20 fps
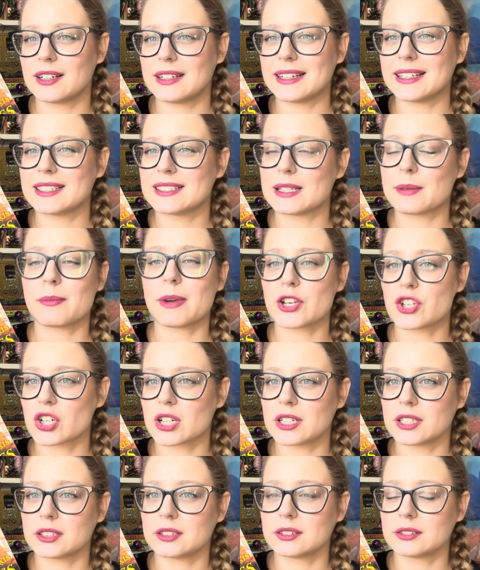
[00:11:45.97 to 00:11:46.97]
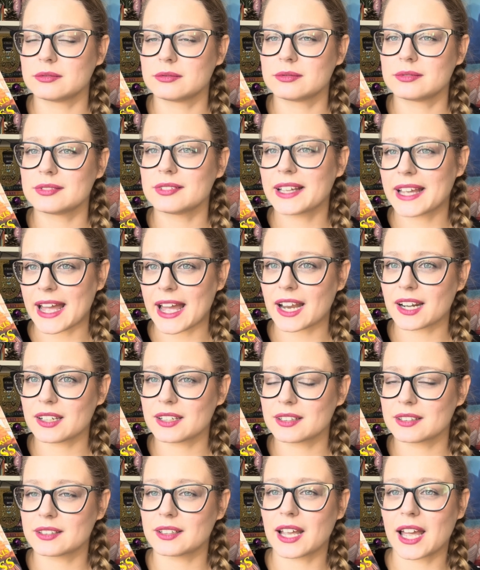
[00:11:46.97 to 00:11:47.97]
is a magical
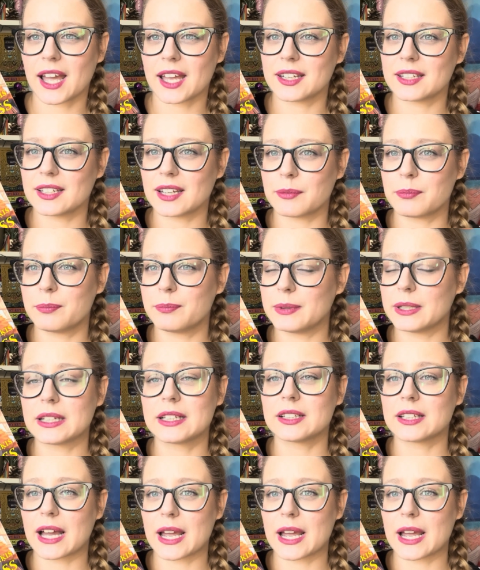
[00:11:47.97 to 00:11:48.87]
cat and a big